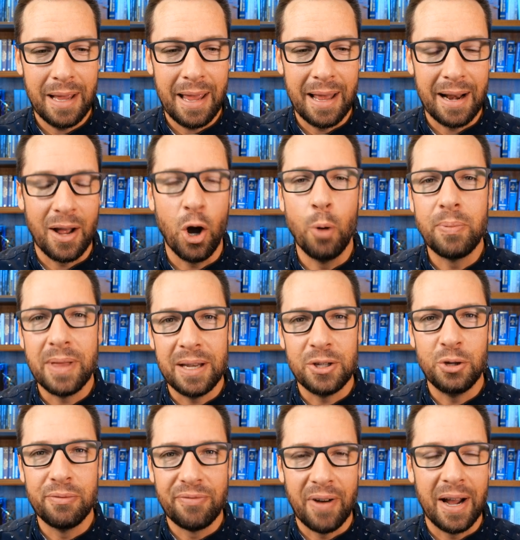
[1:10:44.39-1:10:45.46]
And I hope that
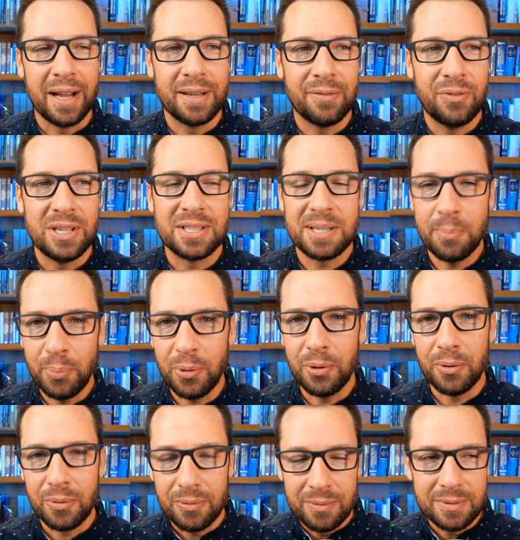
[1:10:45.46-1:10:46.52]
you find the
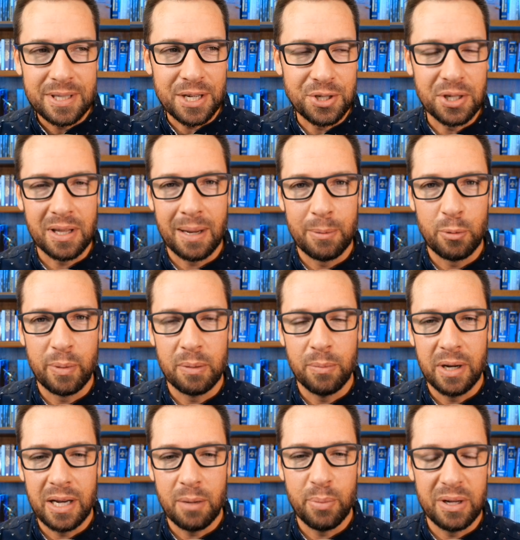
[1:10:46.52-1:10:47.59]
simple teaching that I'm going to bring
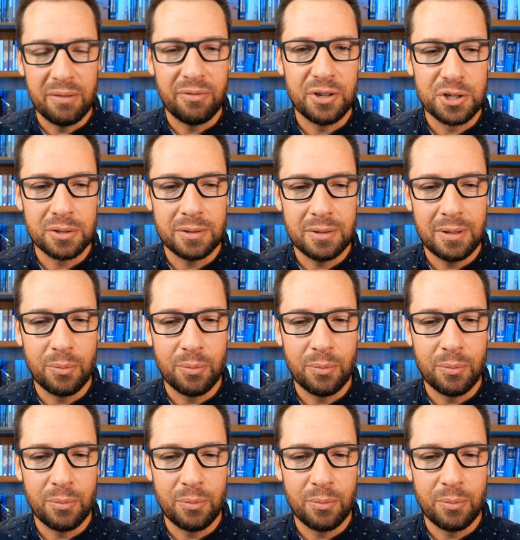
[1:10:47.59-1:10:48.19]
Monday beneficial.